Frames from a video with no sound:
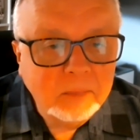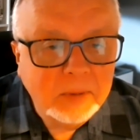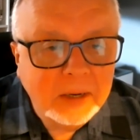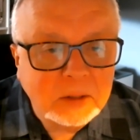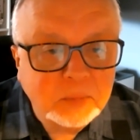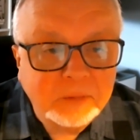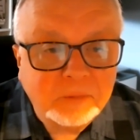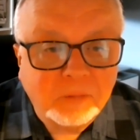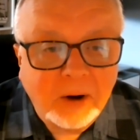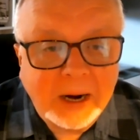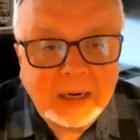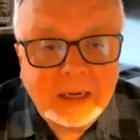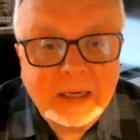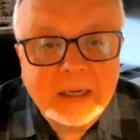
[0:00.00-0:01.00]
Benjamin
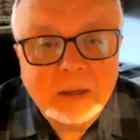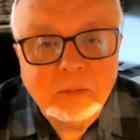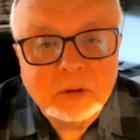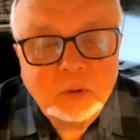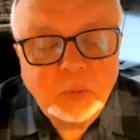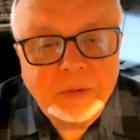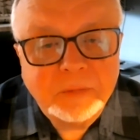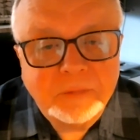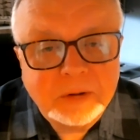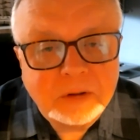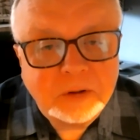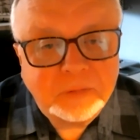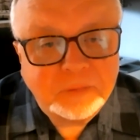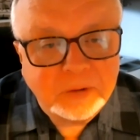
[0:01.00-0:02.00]
Franklin, who was
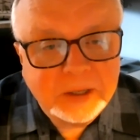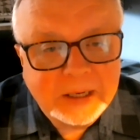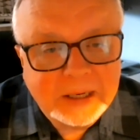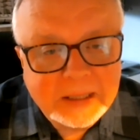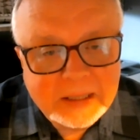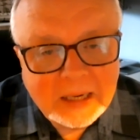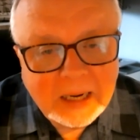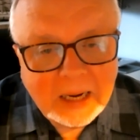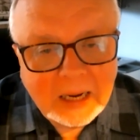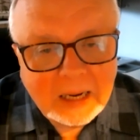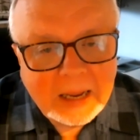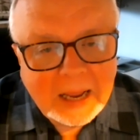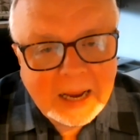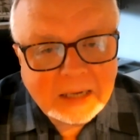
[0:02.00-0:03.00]
Whitefield's friend,
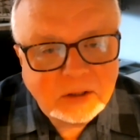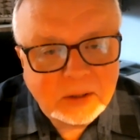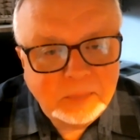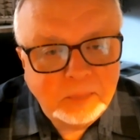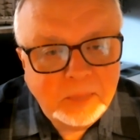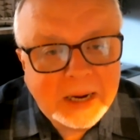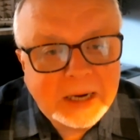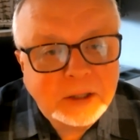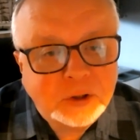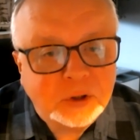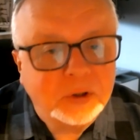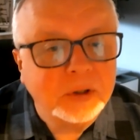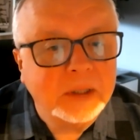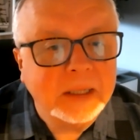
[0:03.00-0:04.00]
actually
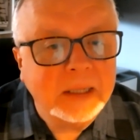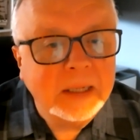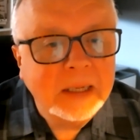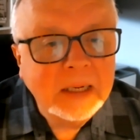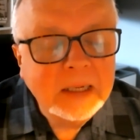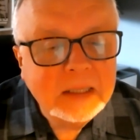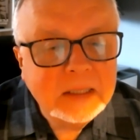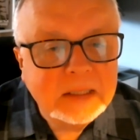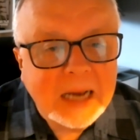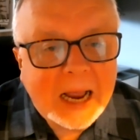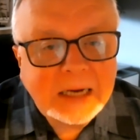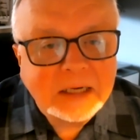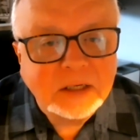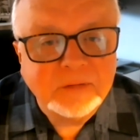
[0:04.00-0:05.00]
measured the
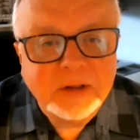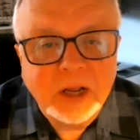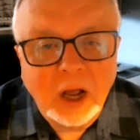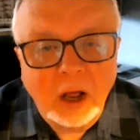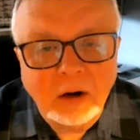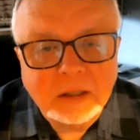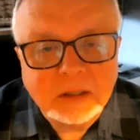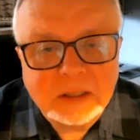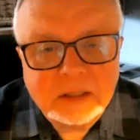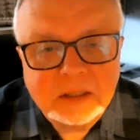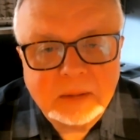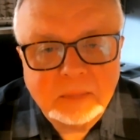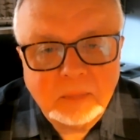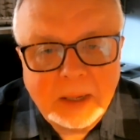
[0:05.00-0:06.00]
size of the
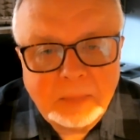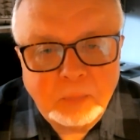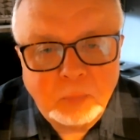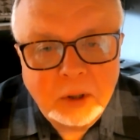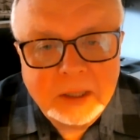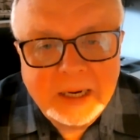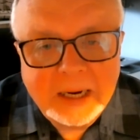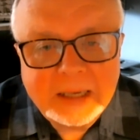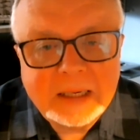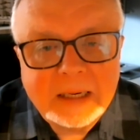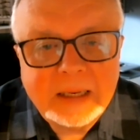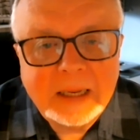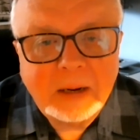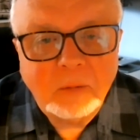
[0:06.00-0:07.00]
audiences and
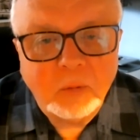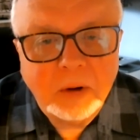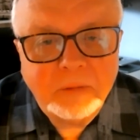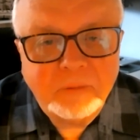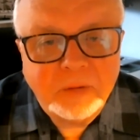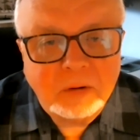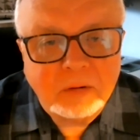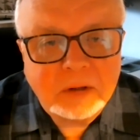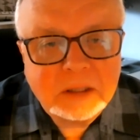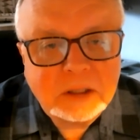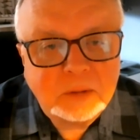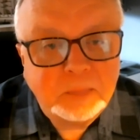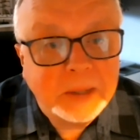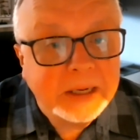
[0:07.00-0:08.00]
predicted that Whitefield could
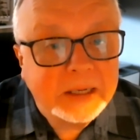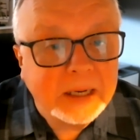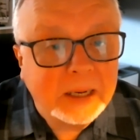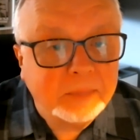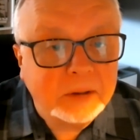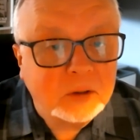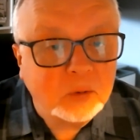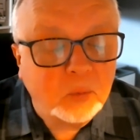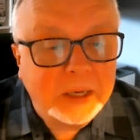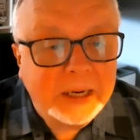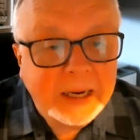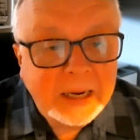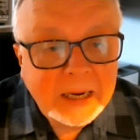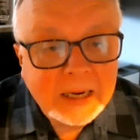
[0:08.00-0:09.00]
speak to up to
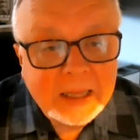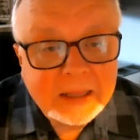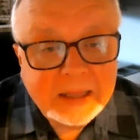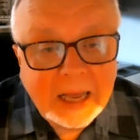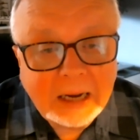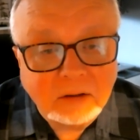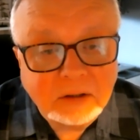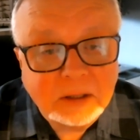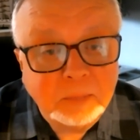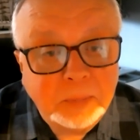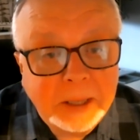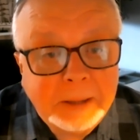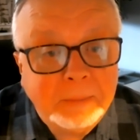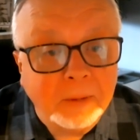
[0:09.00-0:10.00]
20,000
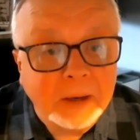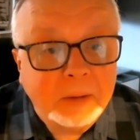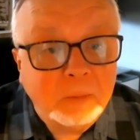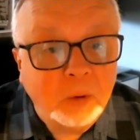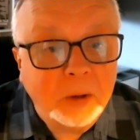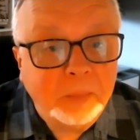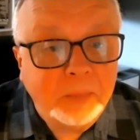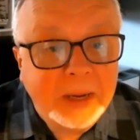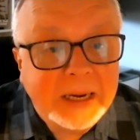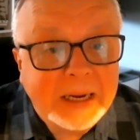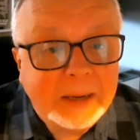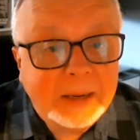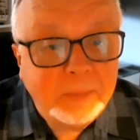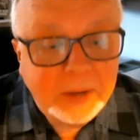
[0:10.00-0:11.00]
people in one
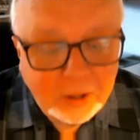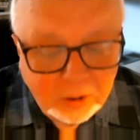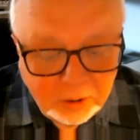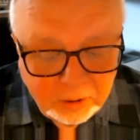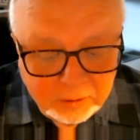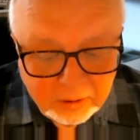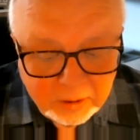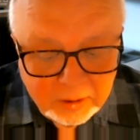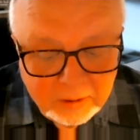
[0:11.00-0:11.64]
meeting and be heard